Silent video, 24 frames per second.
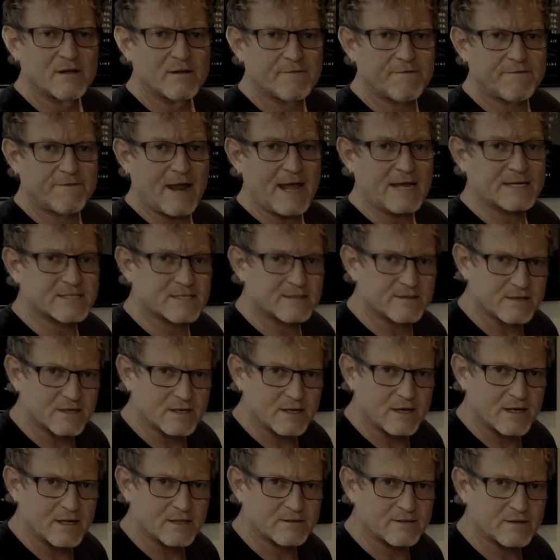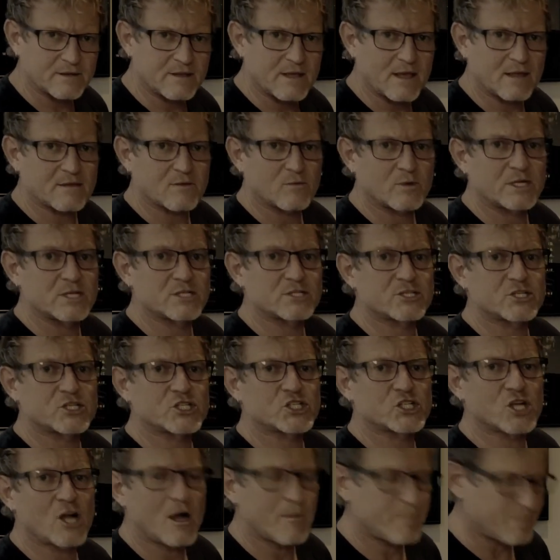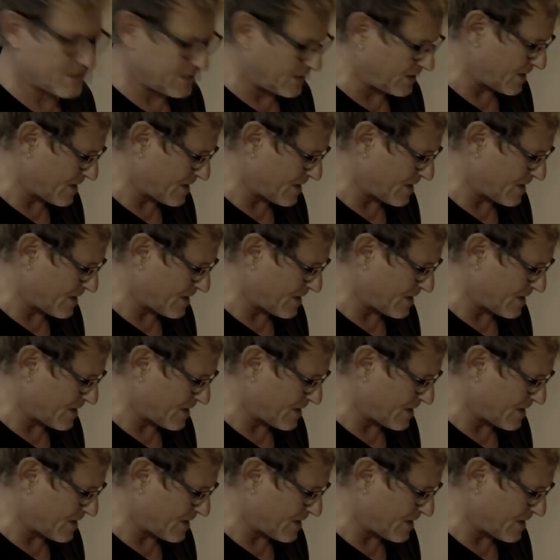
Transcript: flatten the ninth, and the other one is to sharpen the